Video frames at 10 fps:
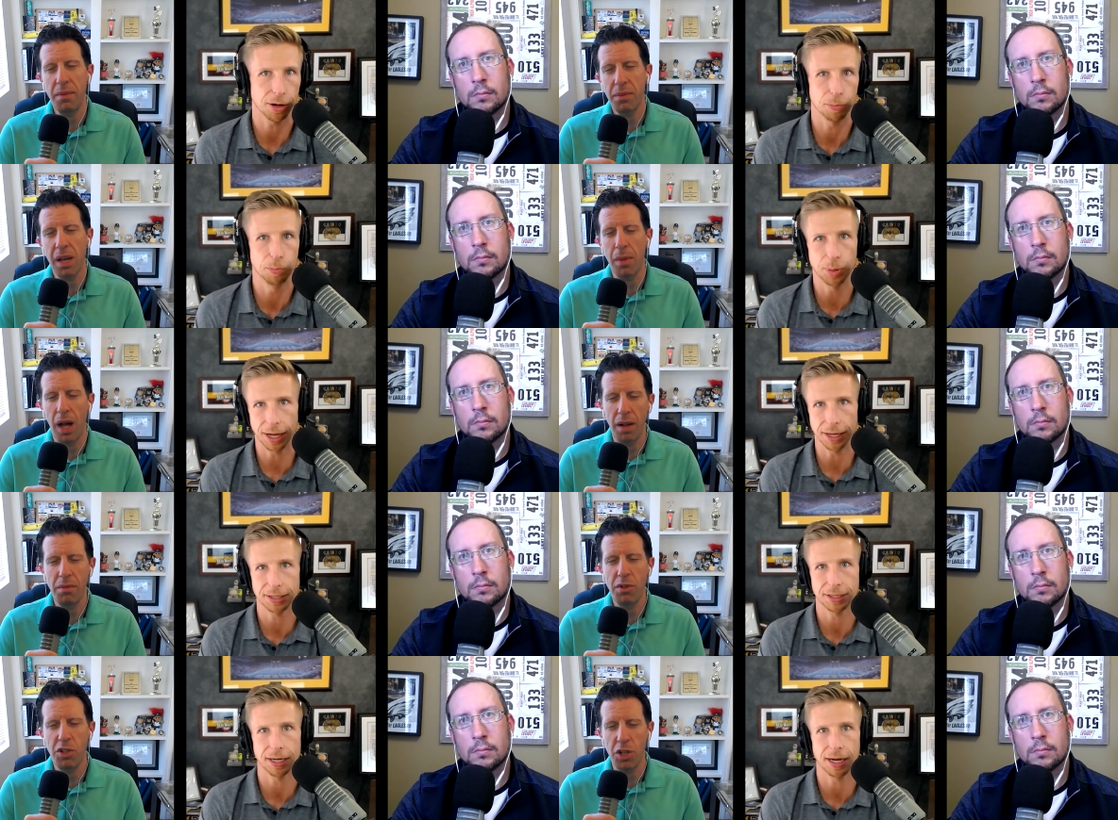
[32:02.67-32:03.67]
Speaker 1: Here, come but, on,
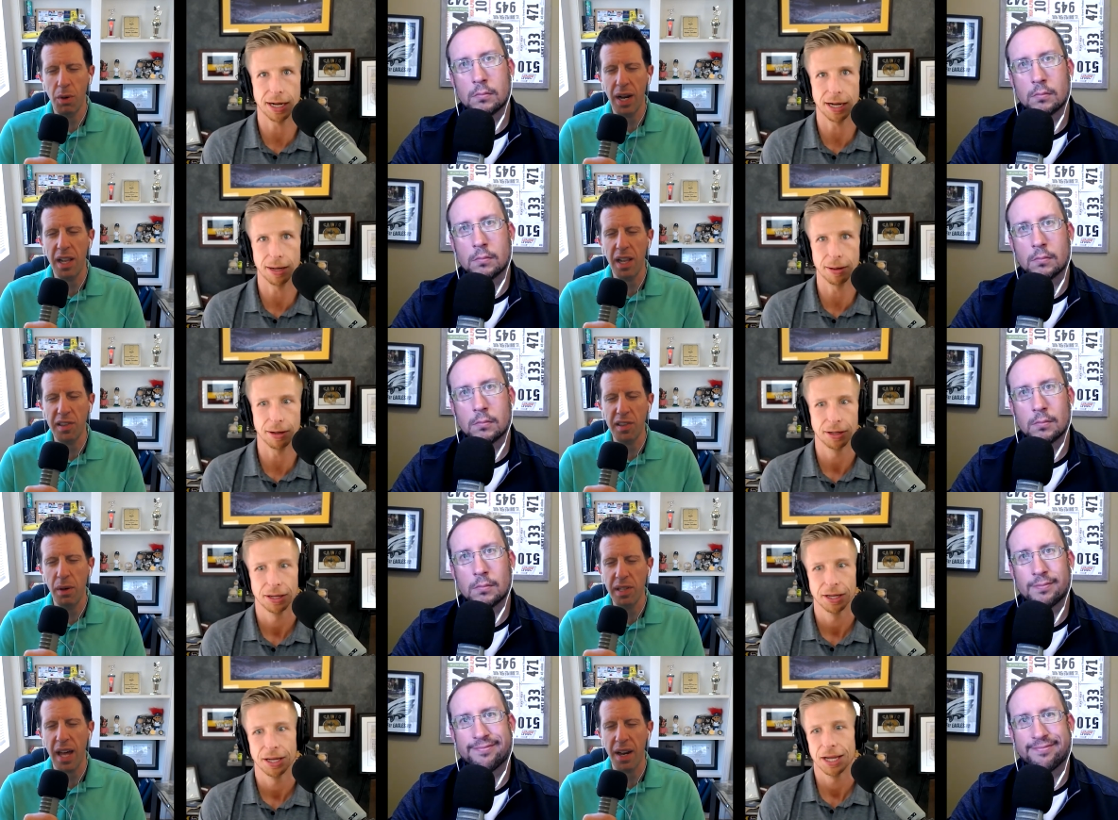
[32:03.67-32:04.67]
do it. I didn't say uh,
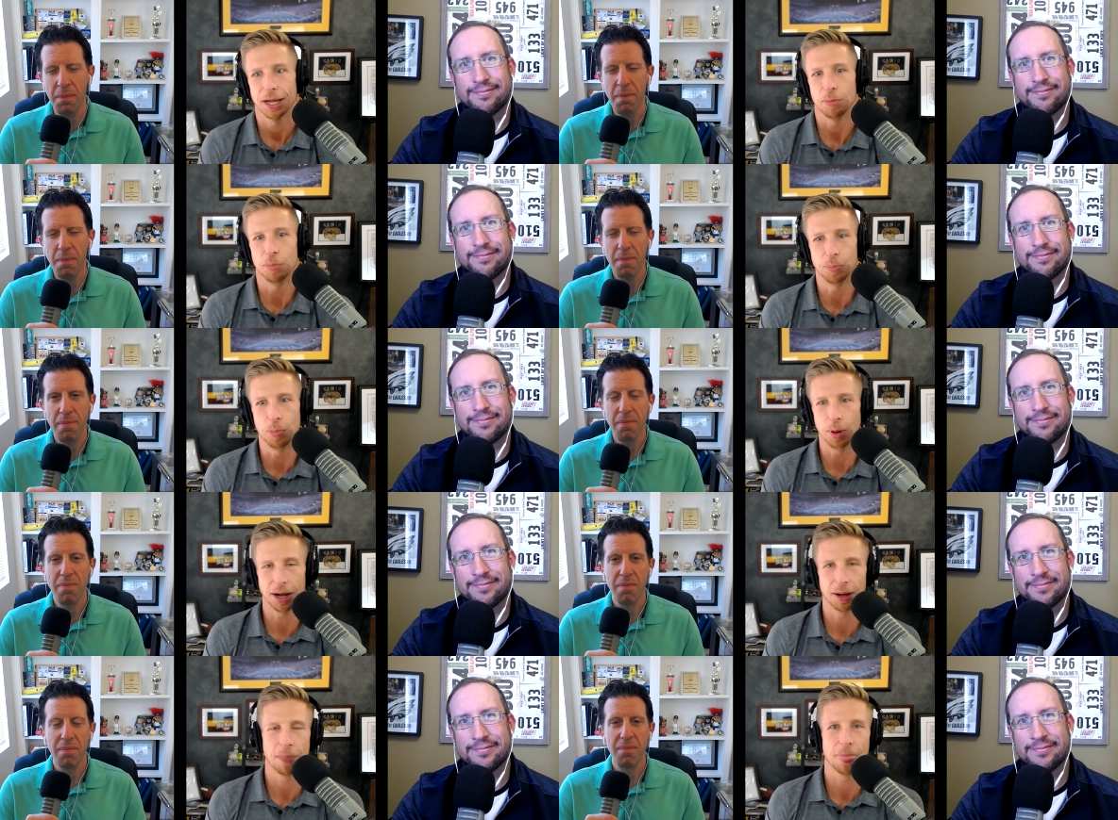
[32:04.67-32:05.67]
Louisiana, but
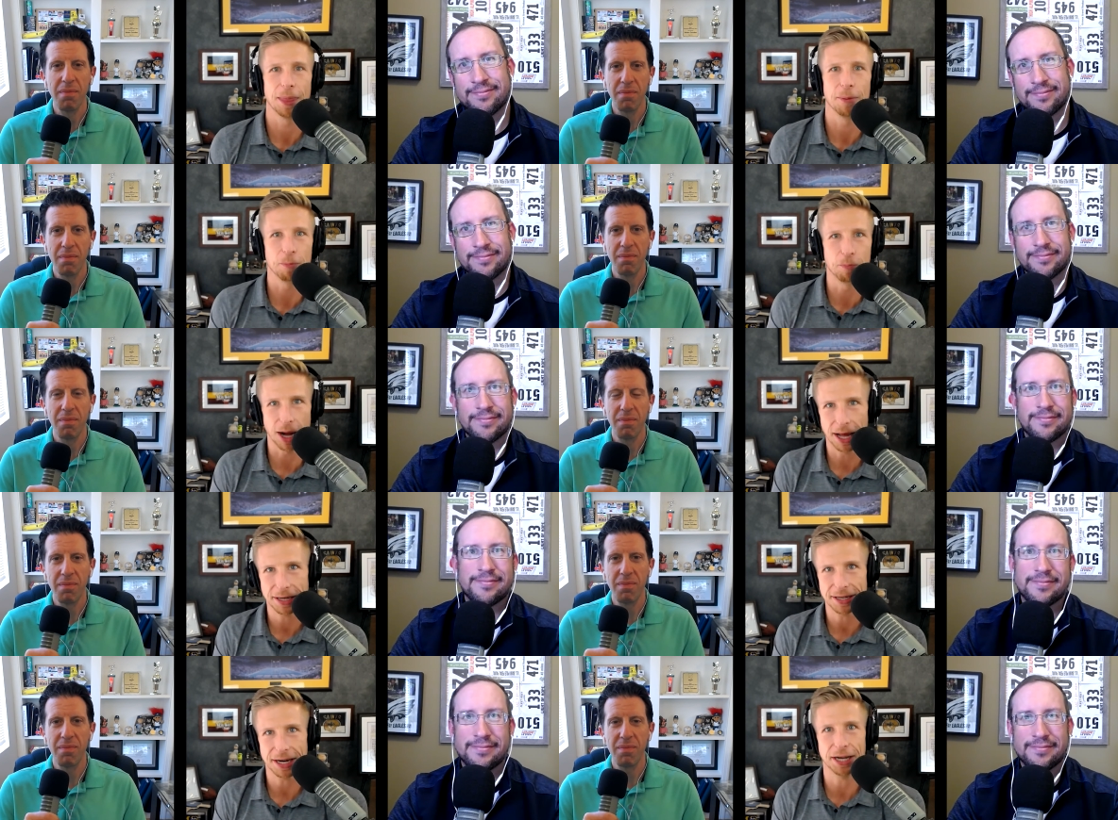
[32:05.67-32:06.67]

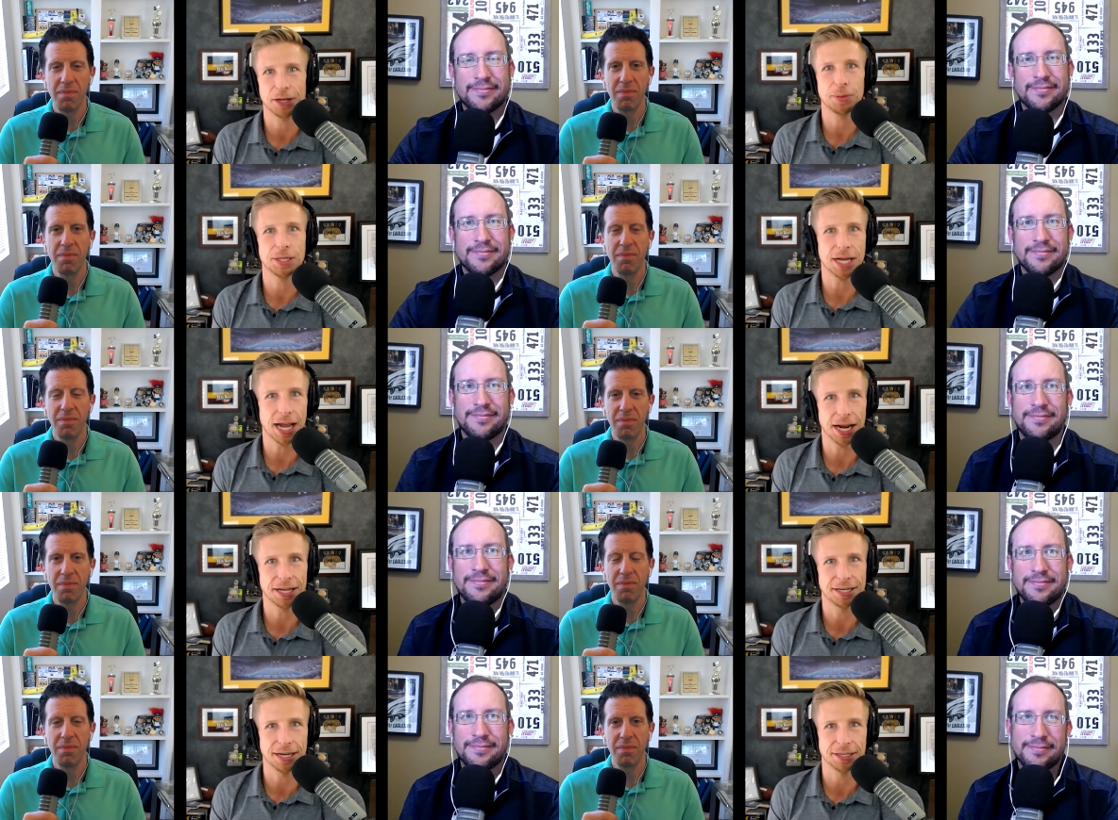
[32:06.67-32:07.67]
but in
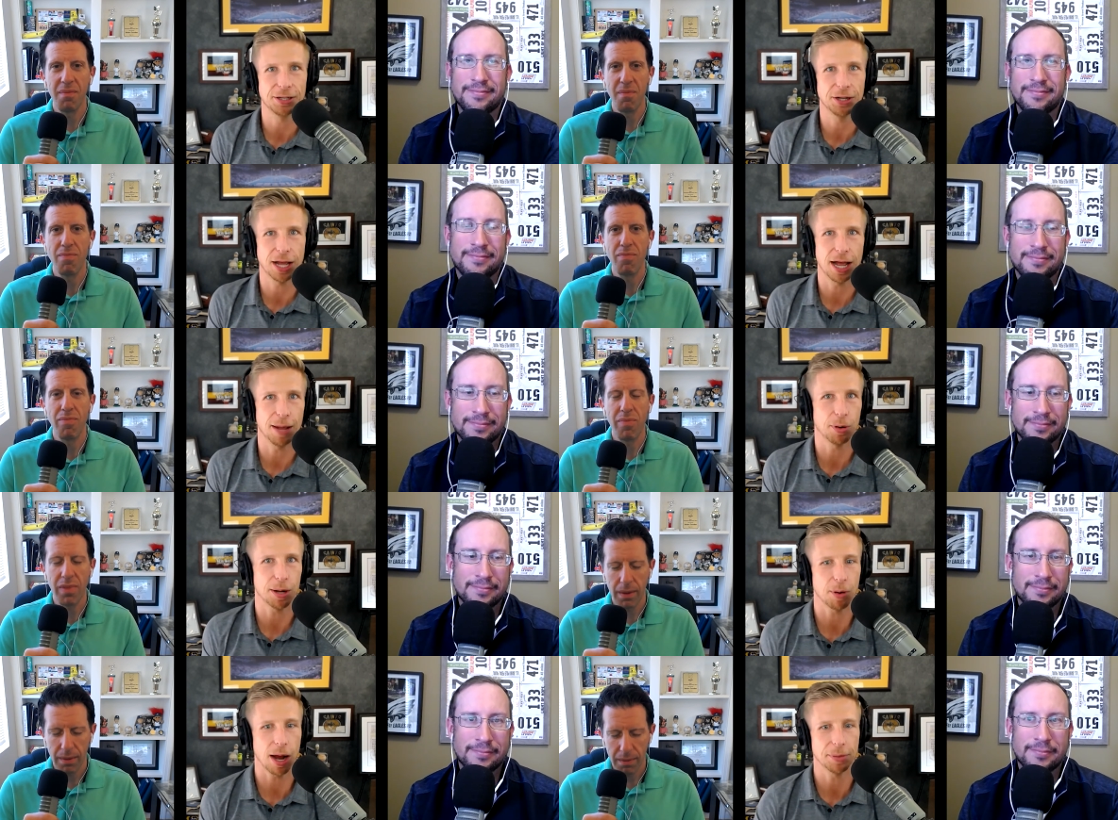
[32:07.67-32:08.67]
Louisiana does look uh, pretty
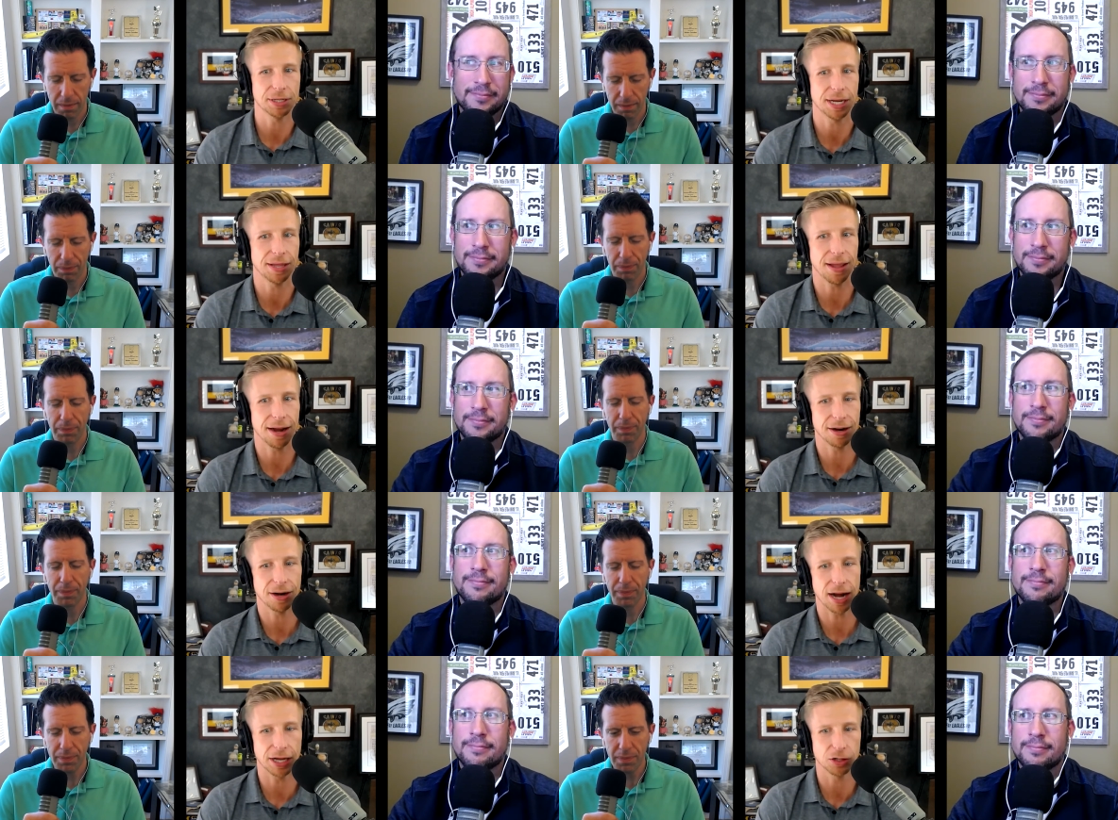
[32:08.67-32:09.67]
promising
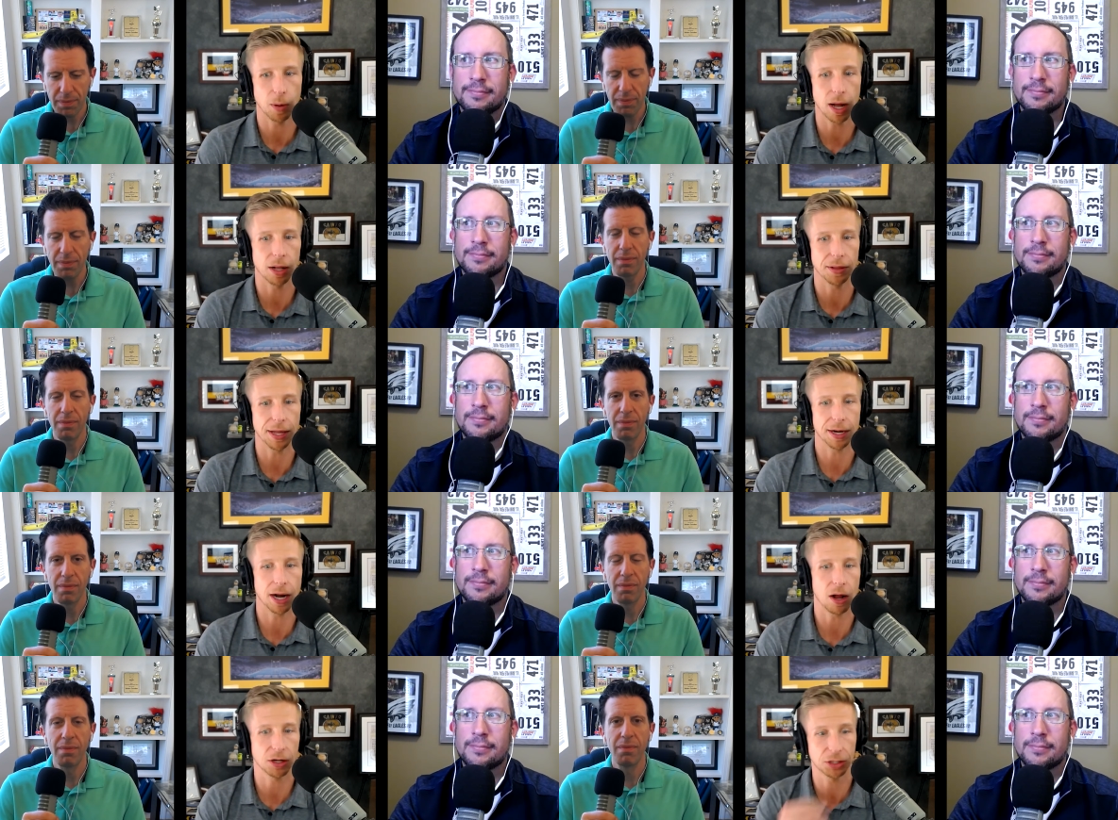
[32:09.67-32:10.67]
there as well. And
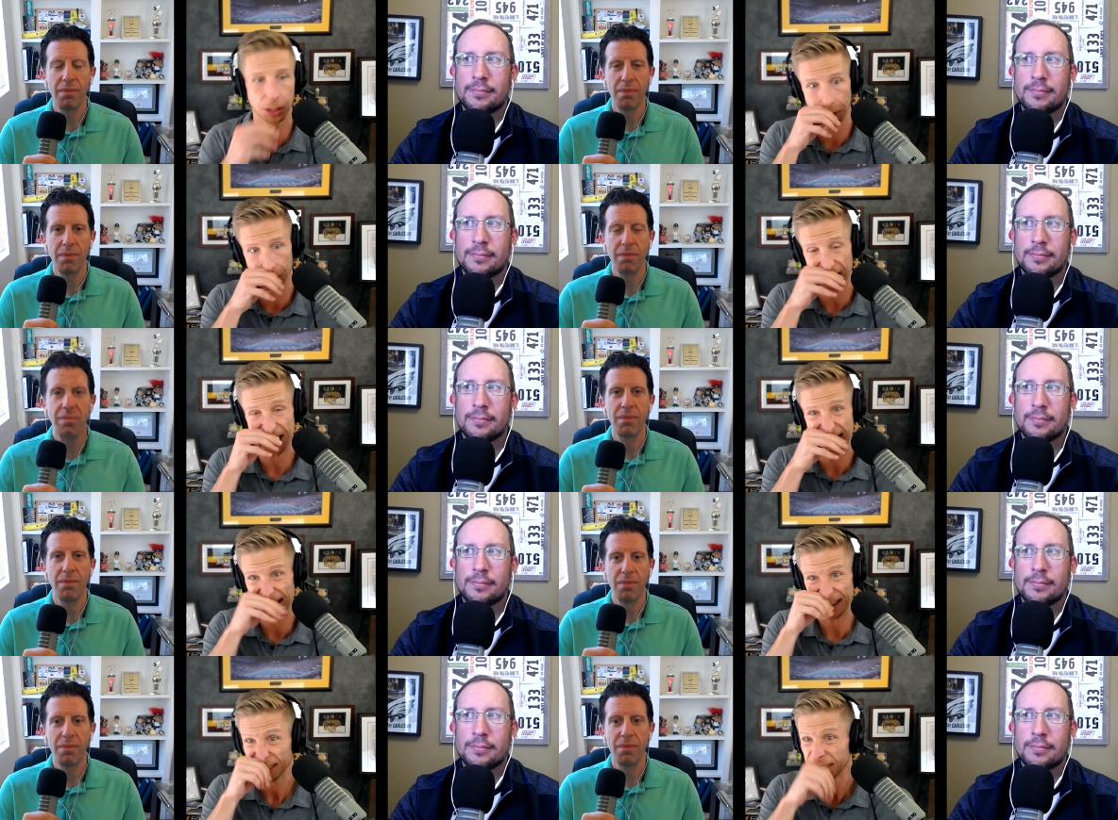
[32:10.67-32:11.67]
then also the